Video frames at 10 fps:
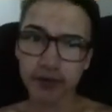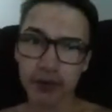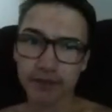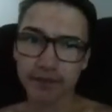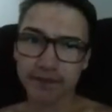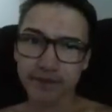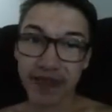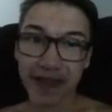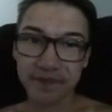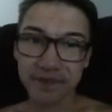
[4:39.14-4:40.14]
Or
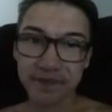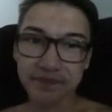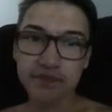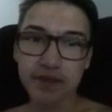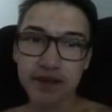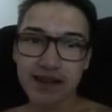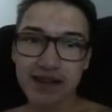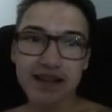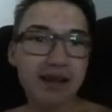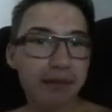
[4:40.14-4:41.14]
yeah,
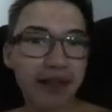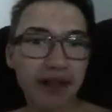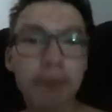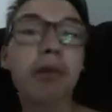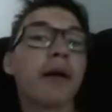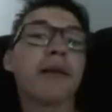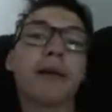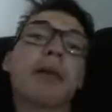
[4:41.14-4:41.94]
but yeah, I'm probably I'm